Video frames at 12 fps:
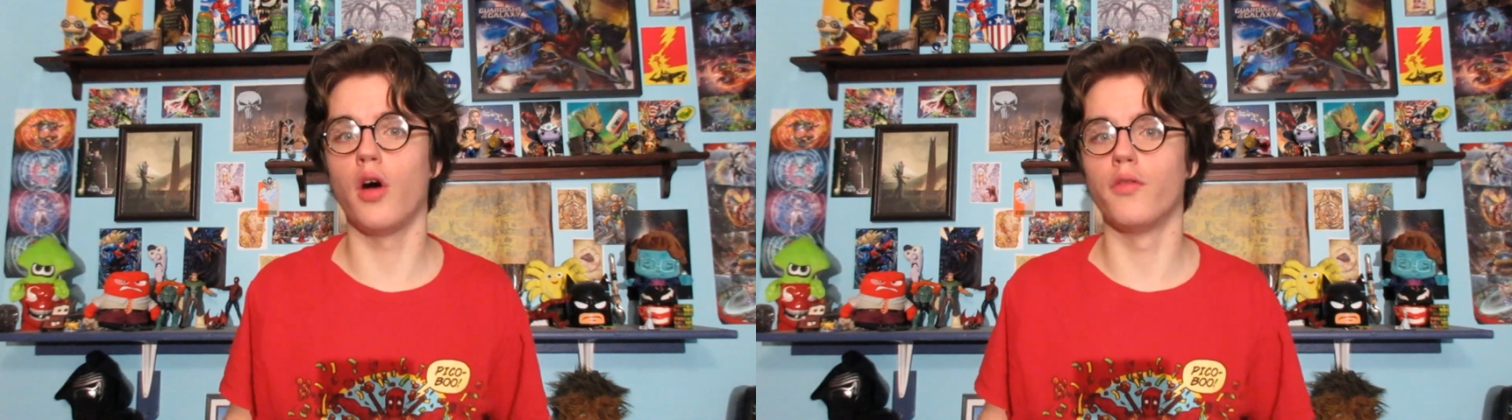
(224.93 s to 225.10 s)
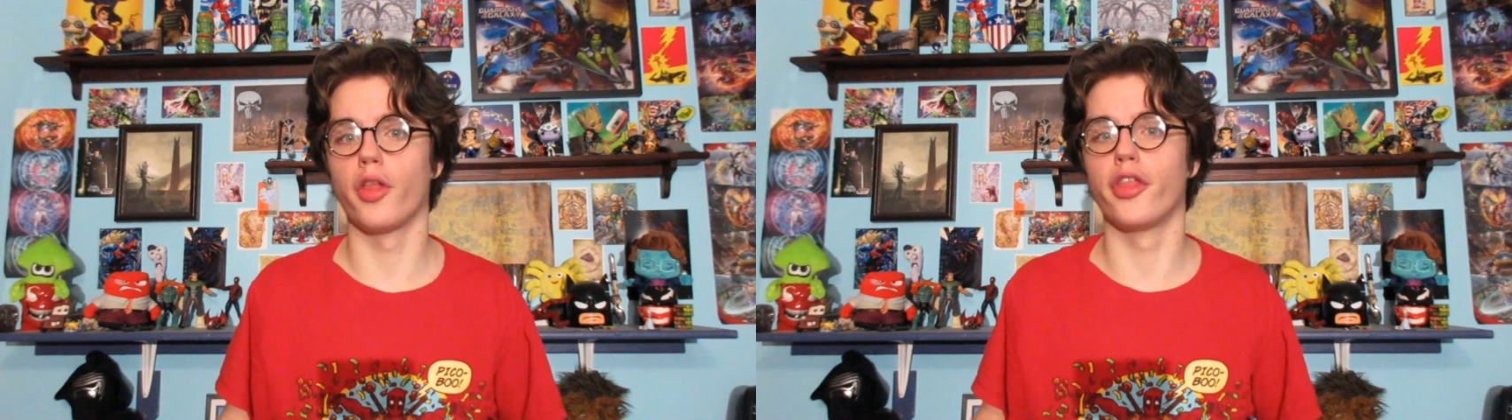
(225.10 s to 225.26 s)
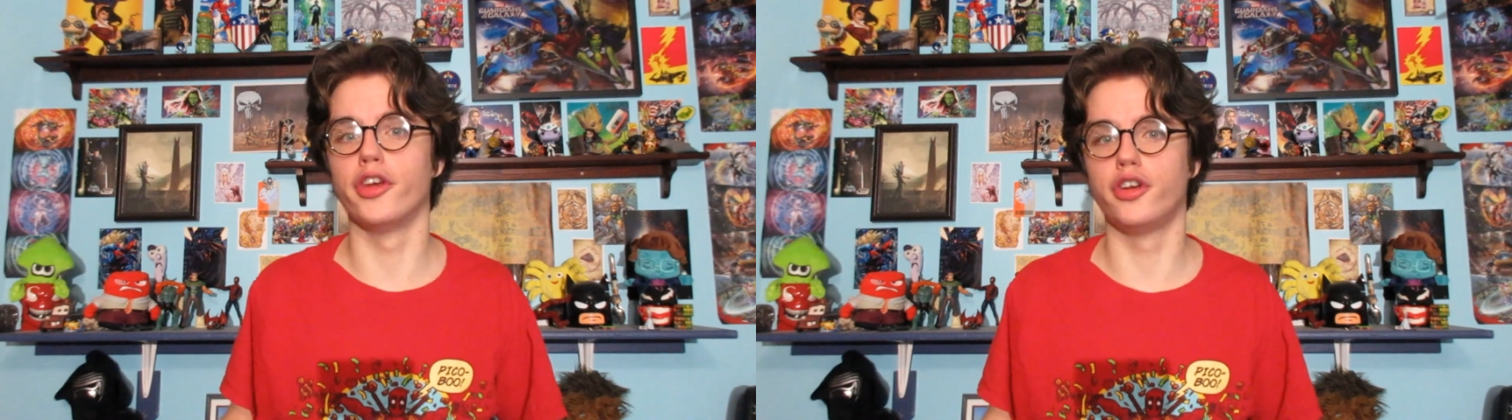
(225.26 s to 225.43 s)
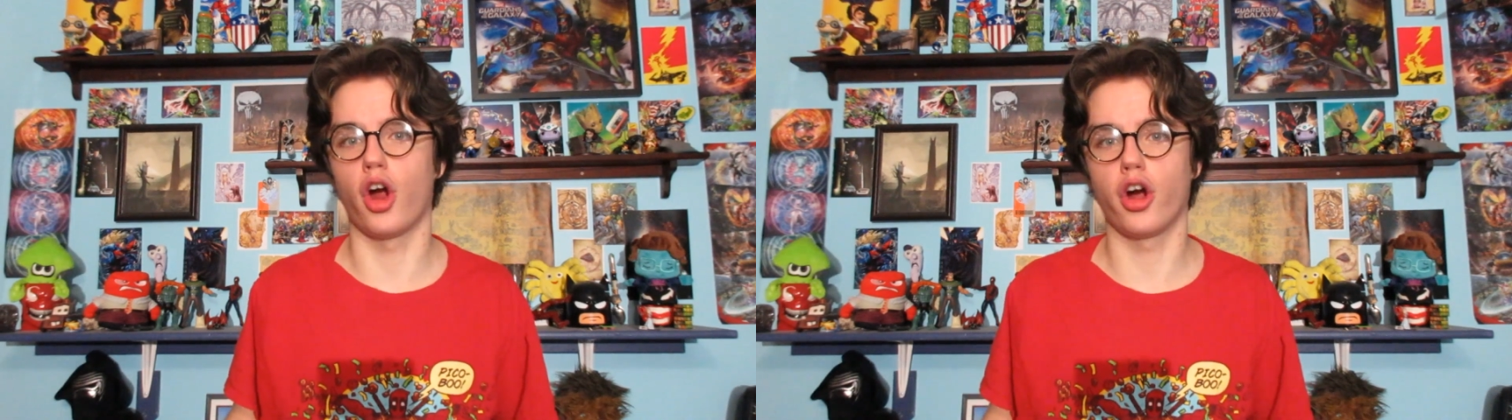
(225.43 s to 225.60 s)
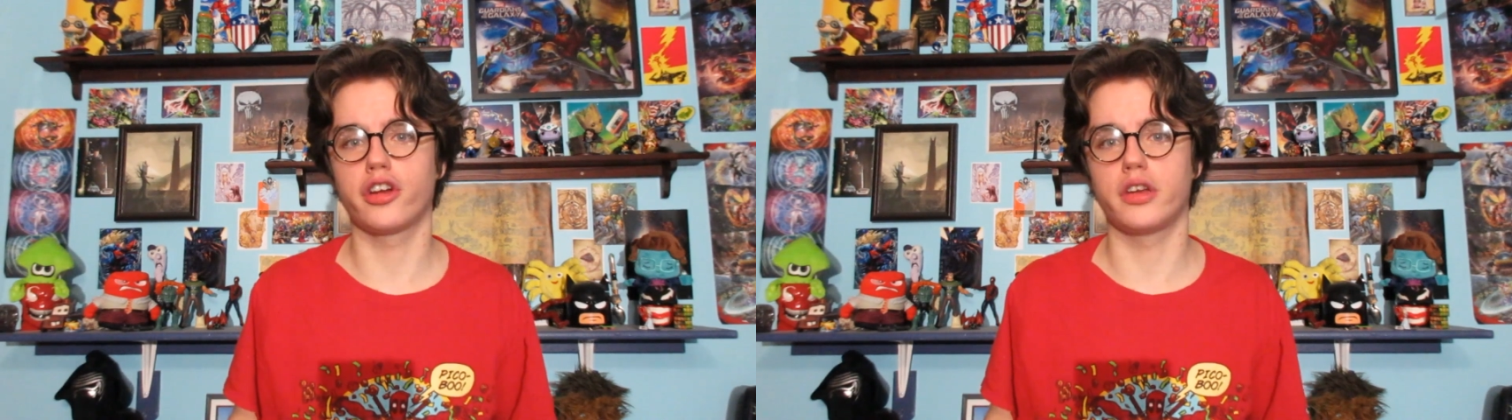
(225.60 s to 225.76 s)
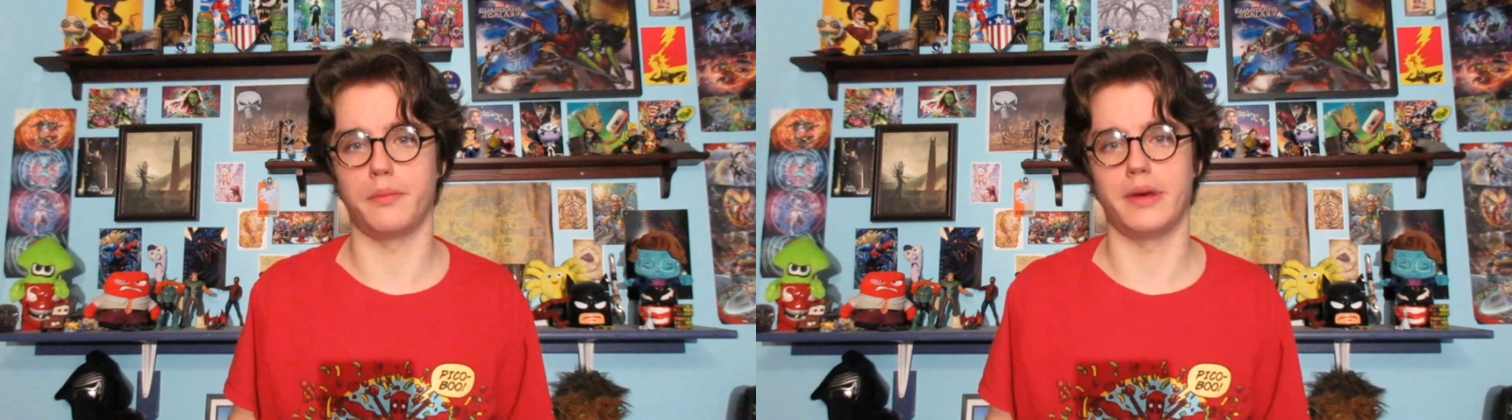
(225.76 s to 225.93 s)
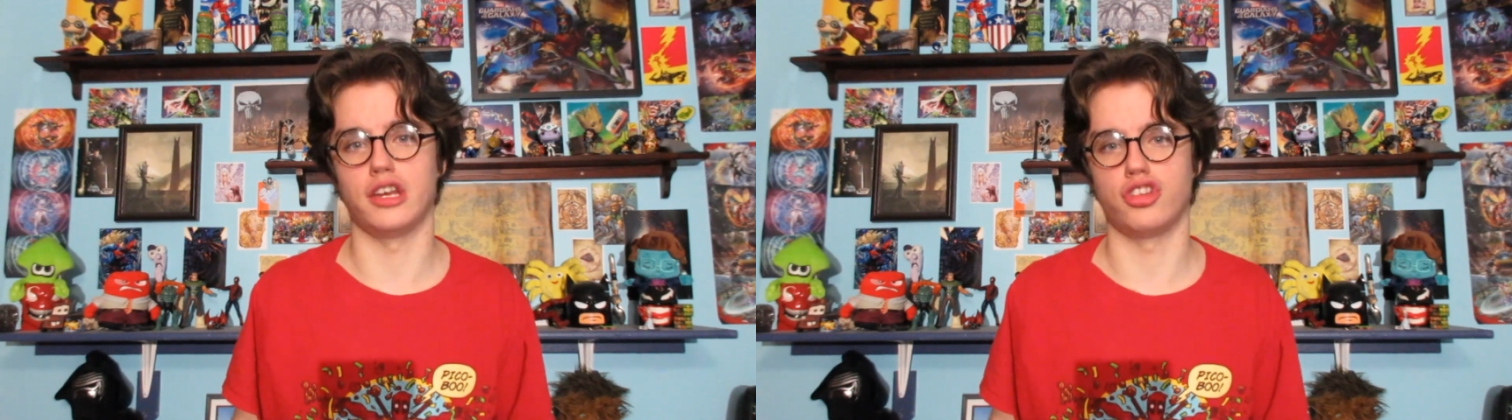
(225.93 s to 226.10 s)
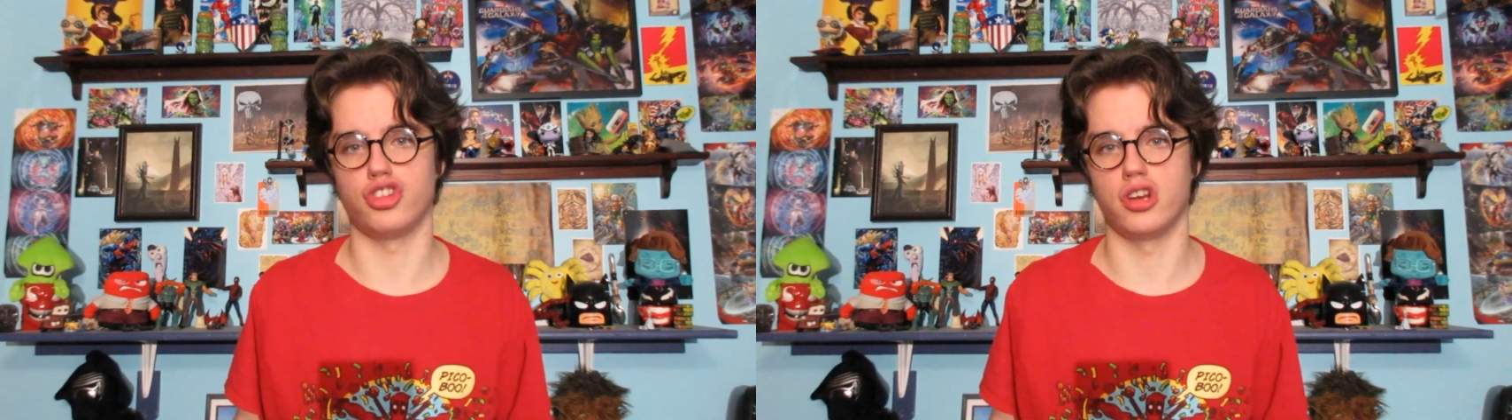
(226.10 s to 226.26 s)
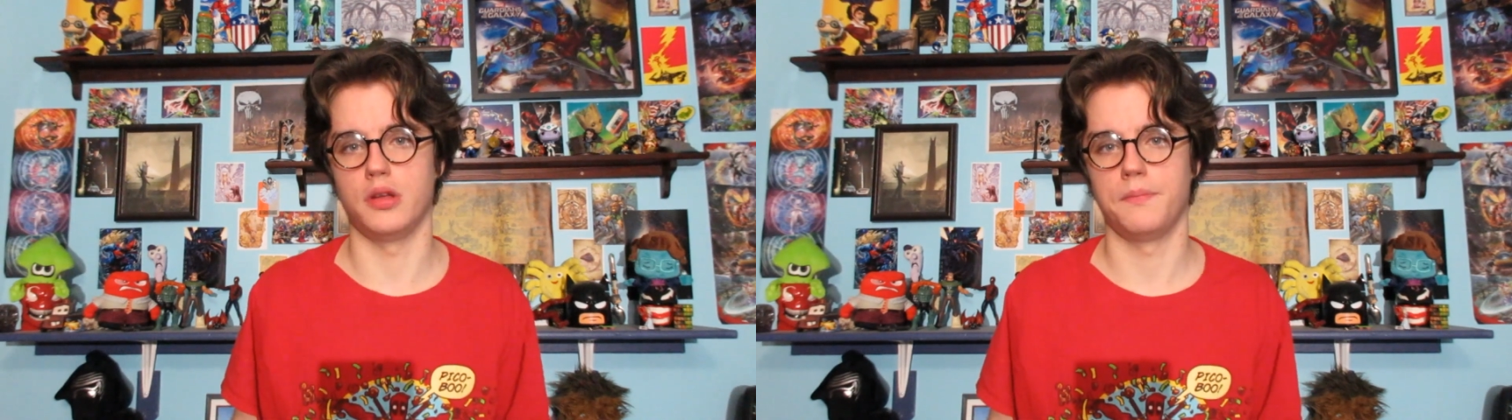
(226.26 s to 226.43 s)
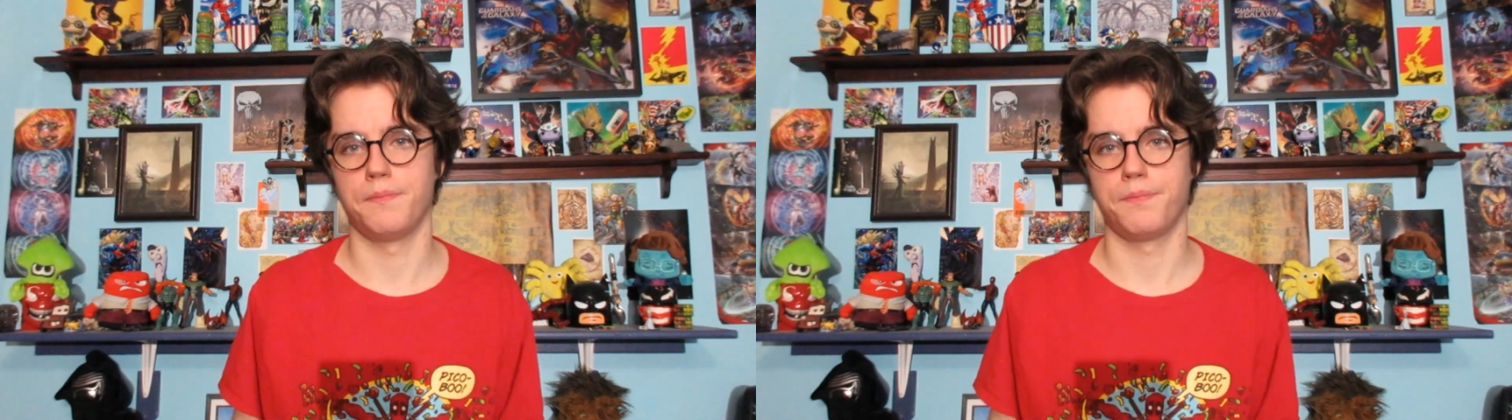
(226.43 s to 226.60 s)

of the Dark Dimension.